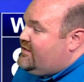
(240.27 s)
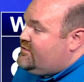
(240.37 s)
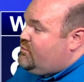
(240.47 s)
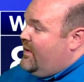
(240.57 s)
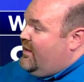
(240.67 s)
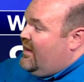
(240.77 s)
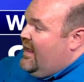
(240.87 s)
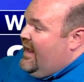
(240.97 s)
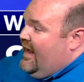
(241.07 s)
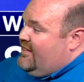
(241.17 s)
as well.
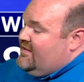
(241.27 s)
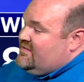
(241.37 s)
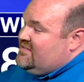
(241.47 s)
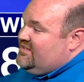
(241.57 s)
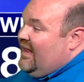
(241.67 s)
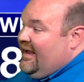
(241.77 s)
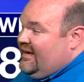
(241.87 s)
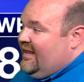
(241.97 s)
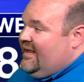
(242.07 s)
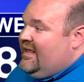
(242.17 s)
And then
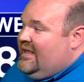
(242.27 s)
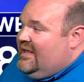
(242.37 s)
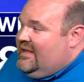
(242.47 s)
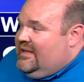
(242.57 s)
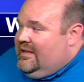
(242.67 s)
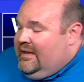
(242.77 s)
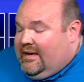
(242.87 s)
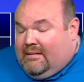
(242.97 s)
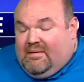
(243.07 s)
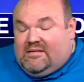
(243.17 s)
slightly,
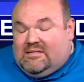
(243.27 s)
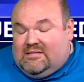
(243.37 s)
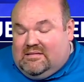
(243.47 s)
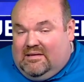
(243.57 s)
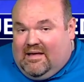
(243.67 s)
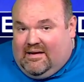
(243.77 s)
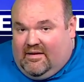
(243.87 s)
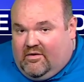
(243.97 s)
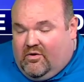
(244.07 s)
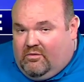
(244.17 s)
and I mean
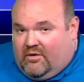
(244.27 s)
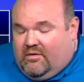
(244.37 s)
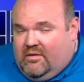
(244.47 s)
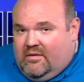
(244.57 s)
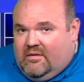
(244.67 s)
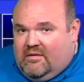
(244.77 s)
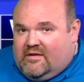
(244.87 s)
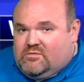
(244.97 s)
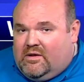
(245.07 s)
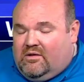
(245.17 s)
slightly cooler,
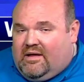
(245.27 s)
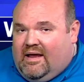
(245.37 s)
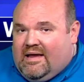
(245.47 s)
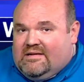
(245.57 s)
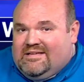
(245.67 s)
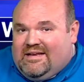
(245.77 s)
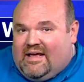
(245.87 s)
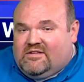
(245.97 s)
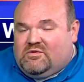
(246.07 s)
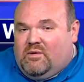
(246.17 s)
as we look ahead to
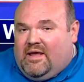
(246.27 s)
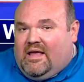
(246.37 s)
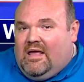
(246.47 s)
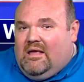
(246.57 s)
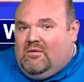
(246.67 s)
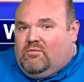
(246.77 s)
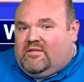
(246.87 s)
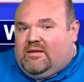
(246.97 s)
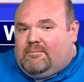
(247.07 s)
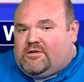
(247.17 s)
next week
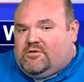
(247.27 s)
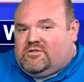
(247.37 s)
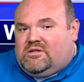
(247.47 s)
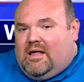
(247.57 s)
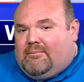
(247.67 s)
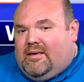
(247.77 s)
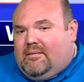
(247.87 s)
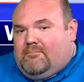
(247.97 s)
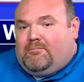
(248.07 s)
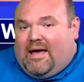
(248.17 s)
with temperatures
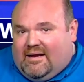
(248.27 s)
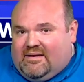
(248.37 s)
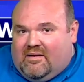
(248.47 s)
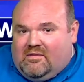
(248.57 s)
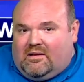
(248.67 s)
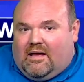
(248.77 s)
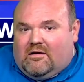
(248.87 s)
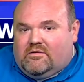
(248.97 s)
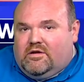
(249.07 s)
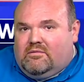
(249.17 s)
climbing back down the
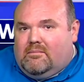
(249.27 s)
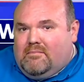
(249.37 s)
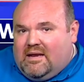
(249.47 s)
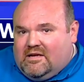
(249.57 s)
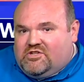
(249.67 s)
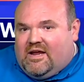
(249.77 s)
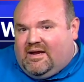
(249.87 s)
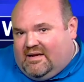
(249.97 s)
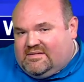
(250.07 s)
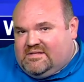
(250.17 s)
ladder to the mid-ish
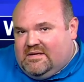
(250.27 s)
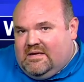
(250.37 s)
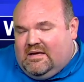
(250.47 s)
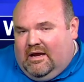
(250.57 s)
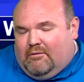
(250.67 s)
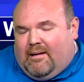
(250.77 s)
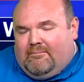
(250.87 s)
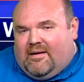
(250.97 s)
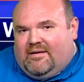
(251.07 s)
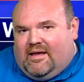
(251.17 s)
80s here by
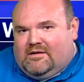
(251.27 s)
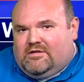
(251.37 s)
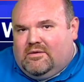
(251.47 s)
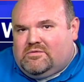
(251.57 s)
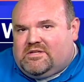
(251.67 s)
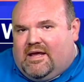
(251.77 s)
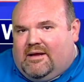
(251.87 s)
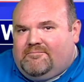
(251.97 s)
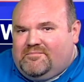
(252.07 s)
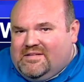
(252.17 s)
Monday and
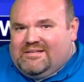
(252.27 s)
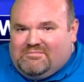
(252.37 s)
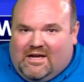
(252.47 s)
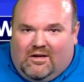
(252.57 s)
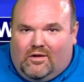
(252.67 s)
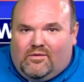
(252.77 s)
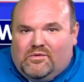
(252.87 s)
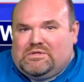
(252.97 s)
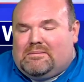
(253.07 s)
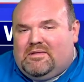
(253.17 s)
Tuesday. I've got to look for
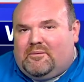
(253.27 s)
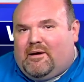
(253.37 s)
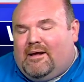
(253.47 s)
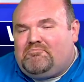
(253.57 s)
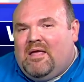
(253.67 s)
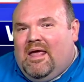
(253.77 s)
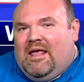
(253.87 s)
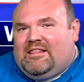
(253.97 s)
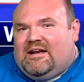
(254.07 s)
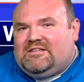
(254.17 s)
something, right?
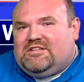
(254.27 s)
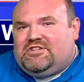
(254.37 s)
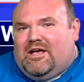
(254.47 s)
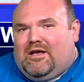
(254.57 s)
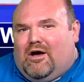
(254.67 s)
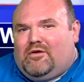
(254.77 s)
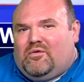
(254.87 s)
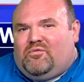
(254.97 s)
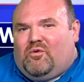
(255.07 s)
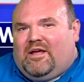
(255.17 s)
That is a check on your
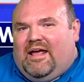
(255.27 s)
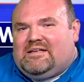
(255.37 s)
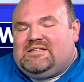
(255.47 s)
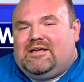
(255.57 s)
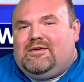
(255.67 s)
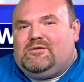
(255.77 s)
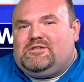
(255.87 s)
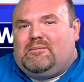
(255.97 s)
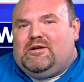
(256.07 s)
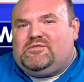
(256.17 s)
forecast. Thank you
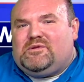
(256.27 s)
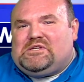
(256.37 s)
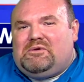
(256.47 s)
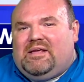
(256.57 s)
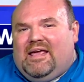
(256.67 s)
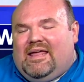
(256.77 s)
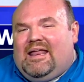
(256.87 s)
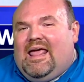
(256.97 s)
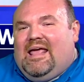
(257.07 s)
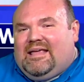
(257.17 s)
so much for tuning in.
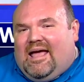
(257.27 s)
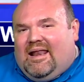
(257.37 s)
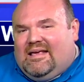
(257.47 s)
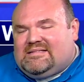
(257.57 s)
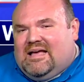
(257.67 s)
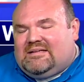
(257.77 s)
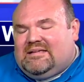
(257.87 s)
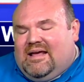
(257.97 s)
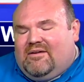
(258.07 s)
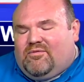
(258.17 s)
Kelly is out
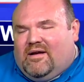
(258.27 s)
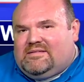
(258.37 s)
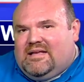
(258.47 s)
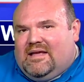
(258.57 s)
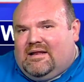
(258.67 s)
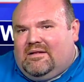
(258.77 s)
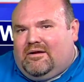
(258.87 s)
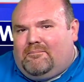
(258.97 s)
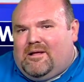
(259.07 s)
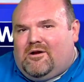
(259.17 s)
today. Fred's in a
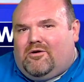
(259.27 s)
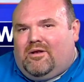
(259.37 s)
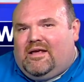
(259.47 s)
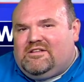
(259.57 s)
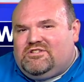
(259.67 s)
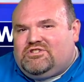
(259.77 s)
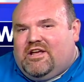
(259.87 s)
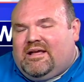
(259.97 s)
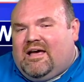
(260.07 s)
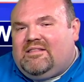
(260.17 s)
little bit early.
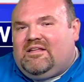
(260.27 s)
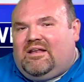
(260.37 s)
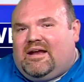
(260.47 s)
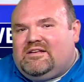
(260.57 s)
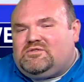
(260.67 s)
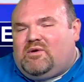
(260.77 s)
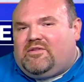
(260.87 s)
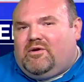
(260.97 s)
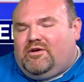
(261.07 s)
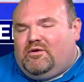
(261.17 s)
Check out the latest
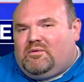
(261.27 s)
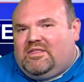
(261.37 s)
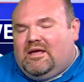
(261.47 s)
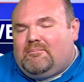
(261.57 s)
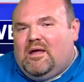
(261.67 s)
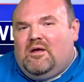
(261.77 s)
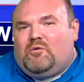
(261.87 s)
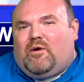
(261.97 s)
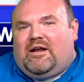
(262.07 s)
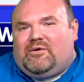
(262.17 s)
weather at noon with him
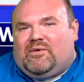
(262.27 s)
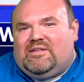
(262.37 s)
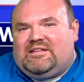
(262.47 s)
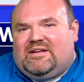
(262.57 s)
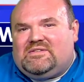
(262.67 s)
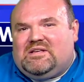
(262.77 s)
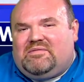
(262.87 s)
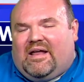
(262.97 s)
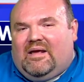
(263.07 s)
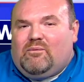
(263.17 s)
right here on the Tennessee
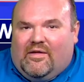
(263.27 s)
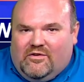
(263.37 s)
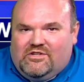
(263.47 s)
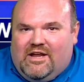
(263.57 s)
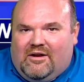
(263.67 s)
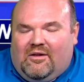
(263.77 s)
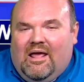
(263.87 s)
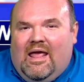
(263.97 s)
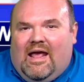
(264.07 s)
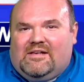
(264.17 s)
Valley Weather Channel.
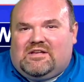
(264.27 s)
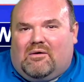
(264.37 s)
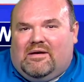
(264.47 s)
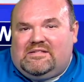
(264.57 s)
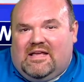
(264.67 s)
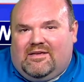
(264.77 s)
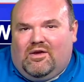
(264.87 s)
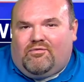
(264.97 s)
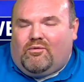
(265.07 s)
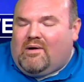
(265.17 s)
As always, thank
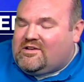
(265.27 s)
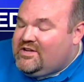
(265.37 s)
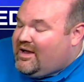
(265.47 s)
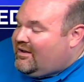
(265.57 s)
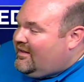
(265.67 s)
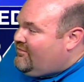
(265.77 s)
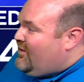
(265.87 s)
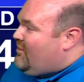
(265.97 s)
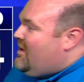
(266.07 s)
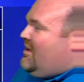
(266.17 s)
you for watching. I'll leave you